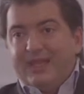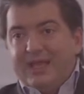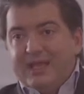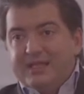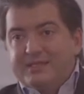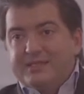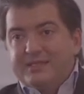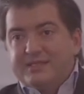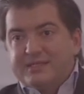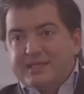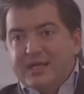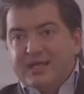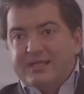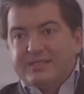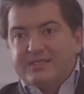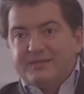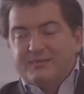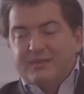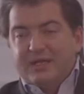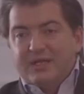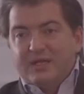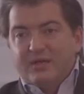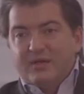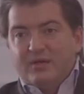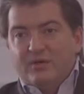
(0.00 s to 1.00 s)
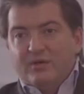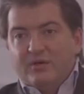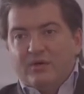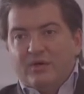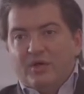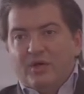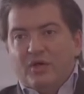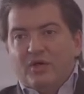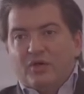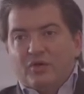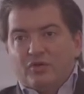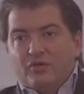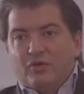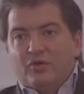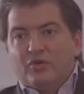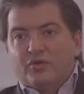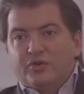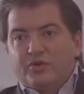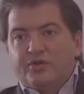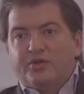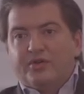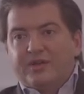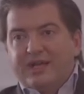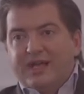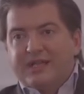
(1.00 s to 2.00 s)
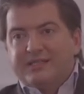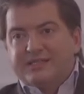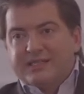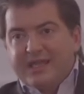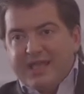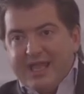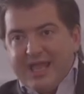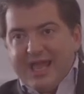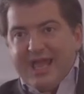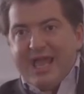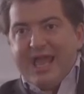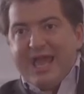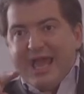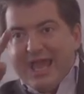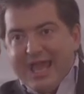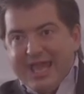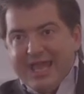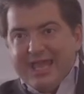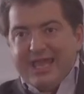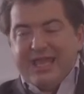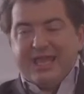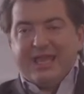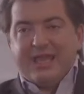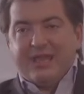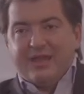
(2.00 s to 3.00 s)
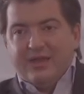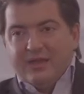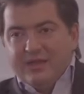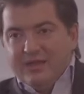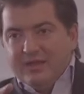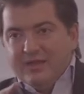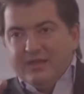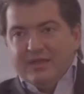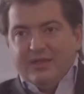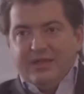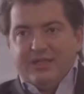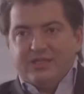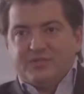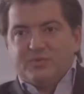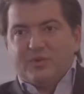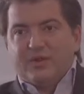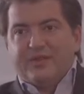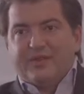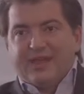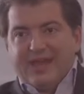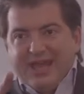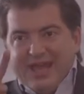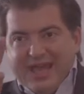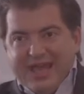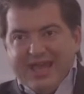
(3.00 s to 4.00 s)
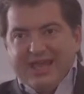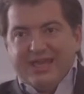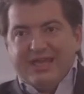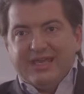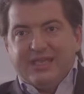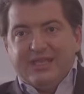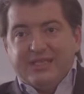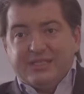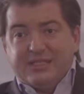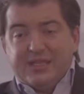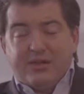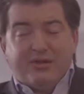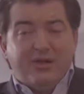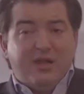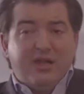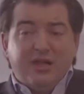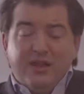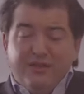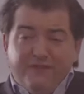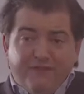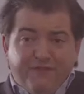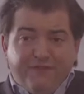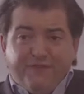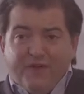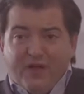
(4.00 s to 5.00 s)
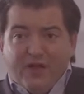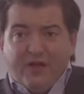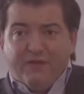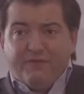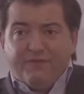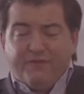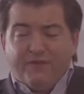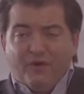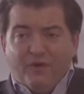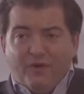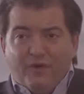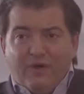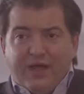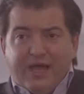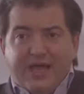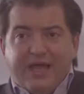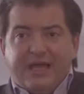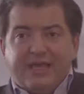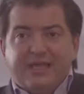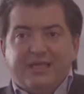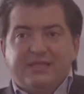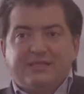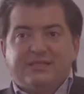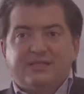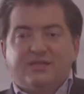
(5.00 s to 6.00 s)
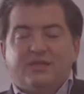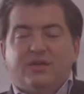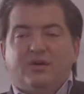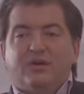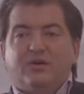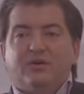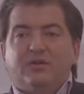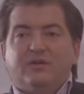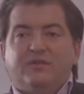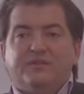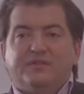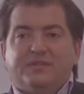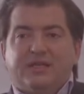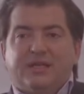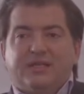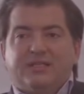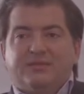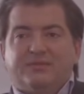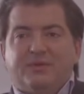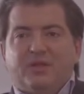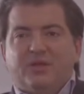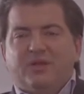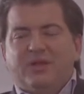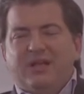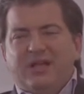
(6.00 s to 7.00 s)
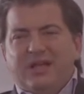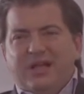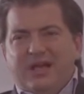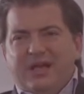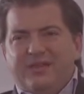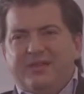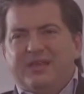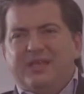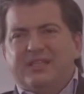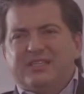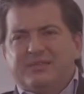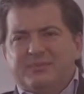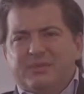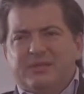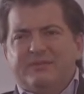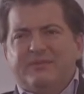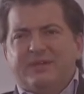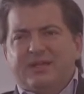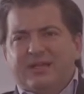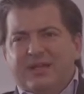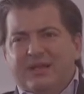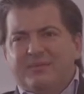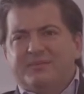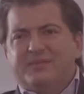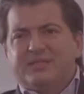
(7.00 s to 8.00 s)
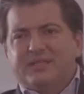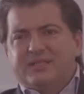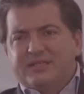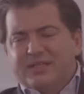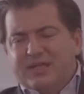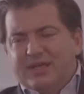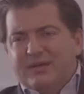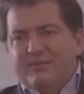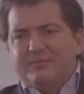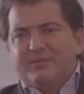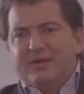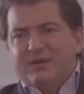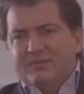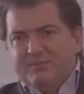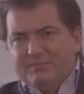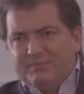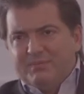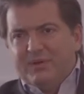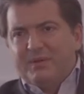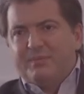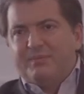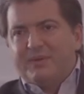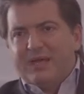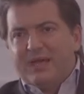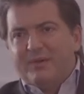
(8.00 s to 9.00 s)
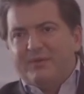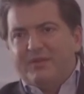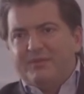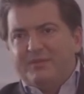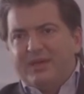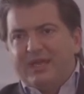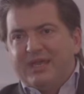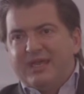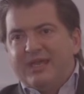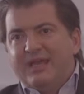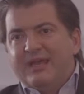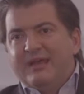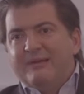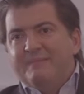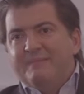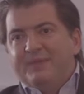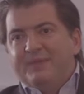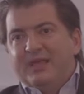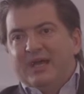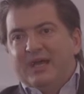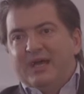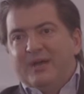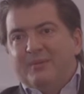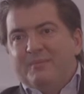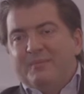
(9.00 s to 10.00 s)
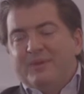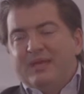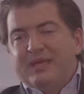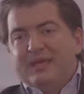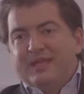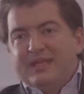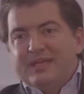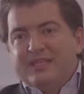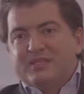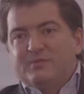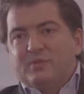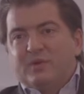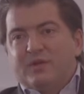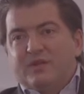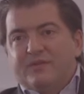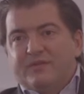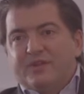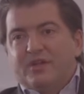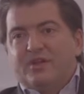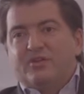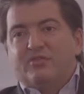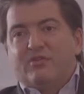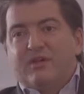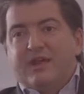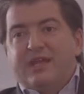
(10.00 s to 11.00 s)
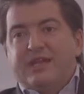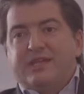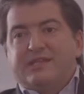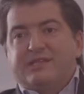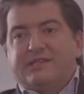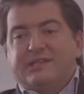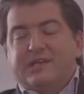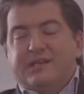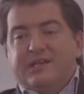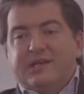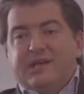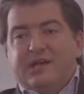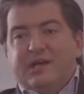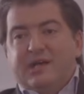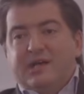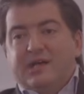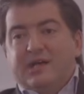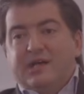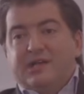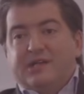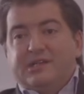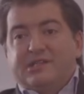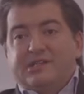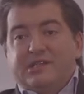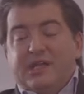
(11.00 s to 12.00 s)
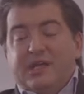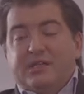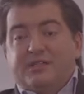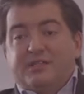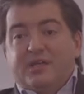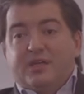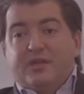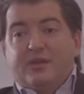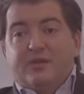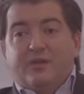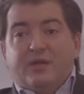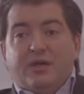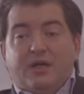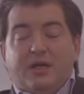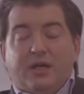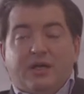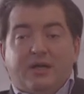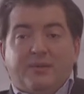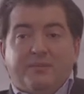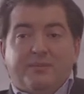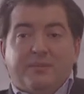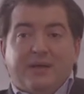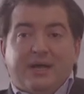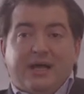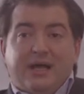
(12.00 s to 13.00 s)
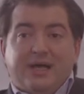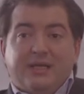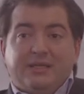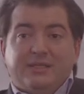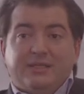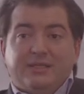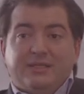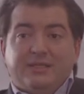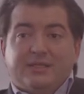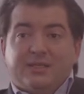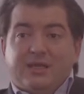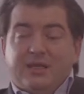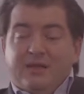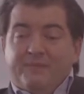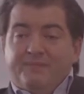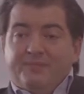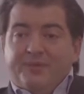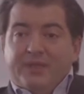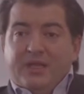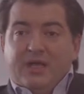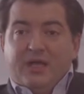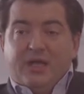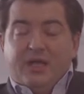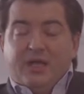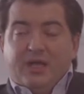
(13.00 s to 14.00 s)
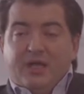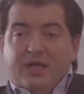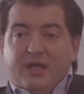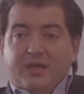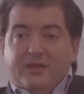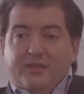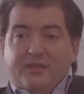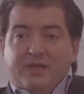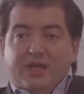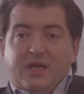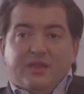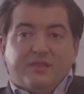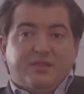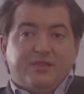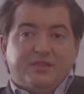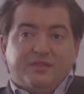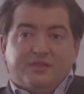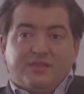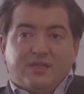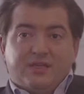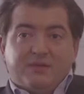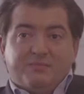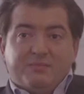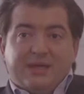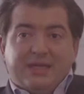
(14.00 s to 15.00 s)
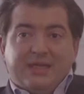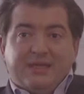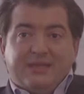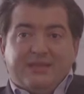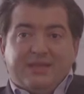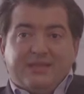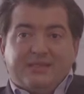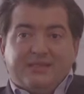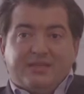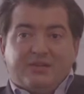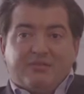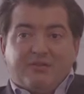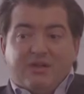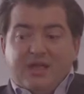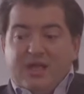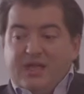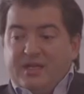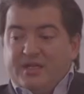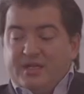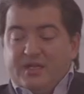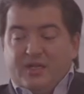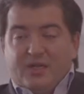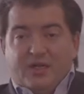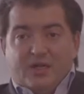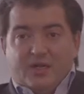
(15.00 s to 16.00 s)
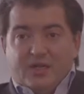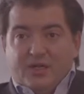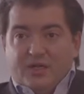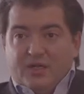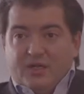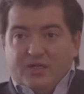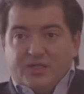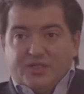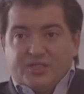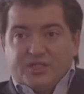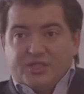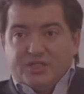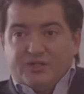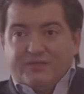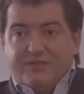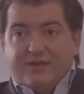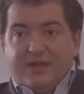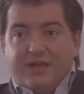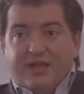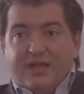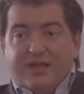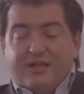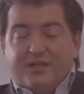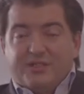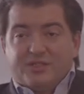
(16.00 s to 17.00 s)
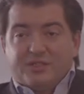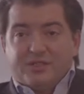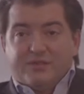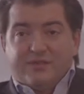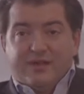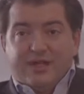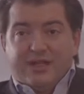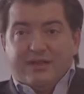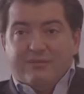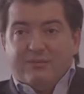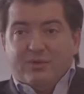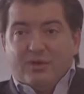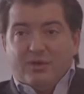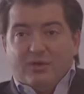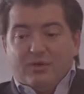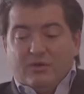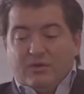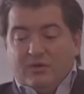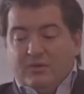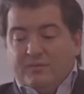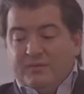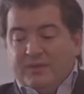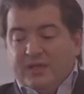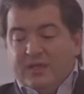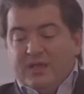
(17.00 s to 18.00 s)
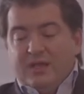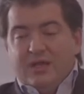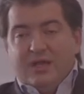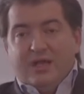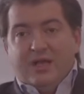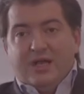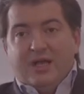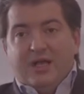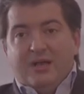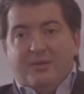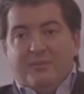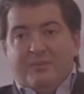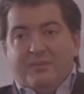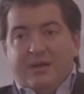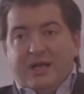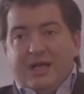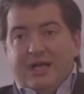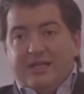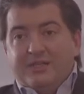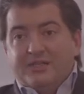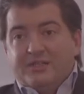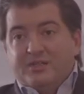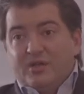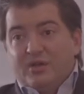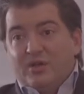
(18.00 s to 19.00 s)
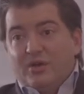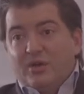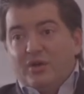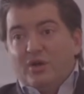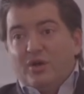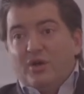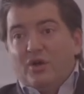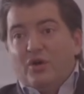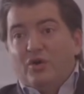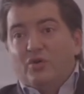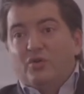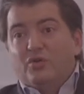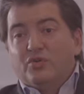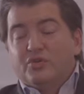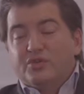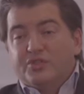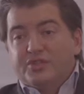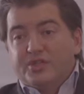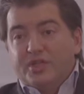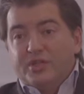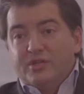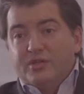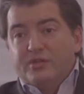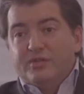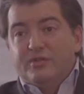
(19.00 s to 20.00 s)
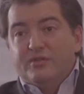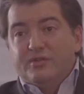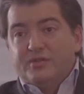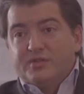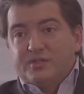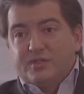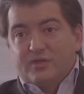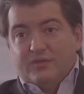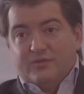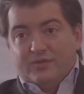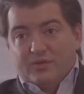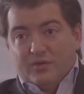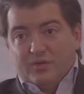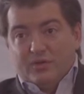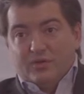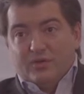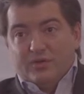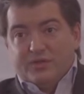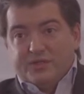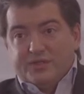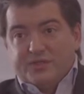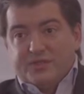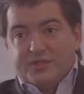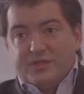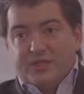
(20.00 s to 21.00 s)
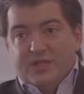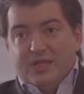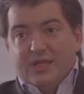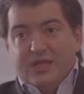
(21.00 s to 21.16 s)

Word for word: It's a Saint-Emilion Grand Cru Classic A. It's one of the A's. There are only four A's in the whole of Saint-Emilion. I think it's a bit of a clumsy term, but, but bear with me. Um, it is one of the great uh, chateaux, um, and uh, the others that make this grade are, are Cheval, Cheval Blanc, um, and Angelus, of course.